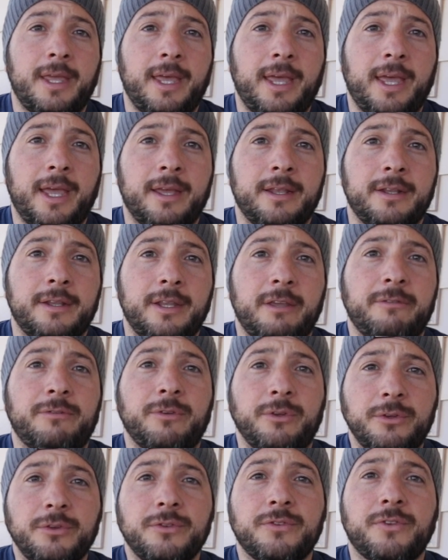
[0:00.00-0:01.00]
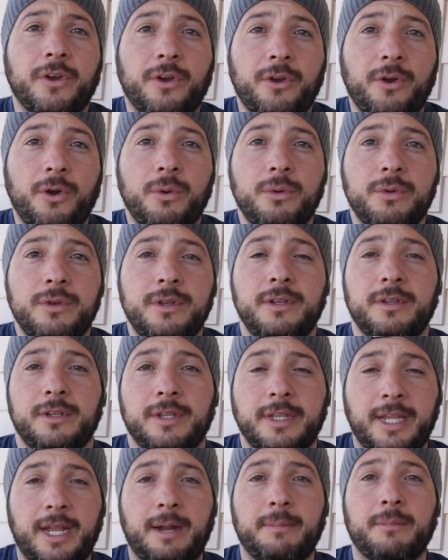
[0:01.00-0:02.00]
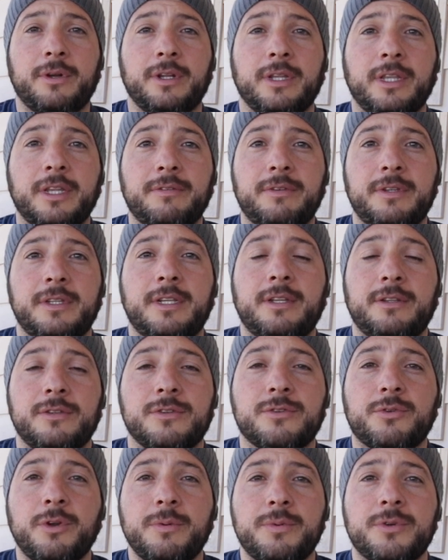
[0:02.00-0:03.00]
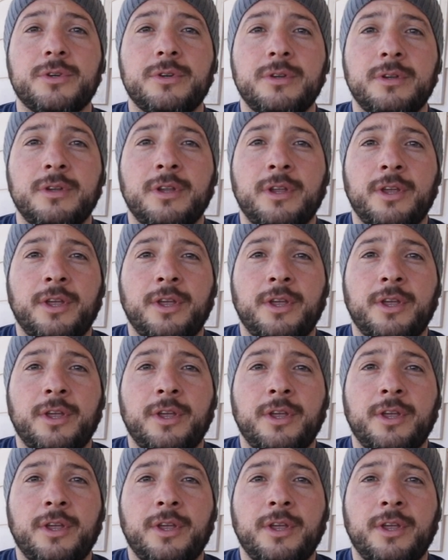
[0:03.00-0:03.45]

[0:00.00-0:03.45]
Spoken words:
And if you use the code that I'm going to leave in the description,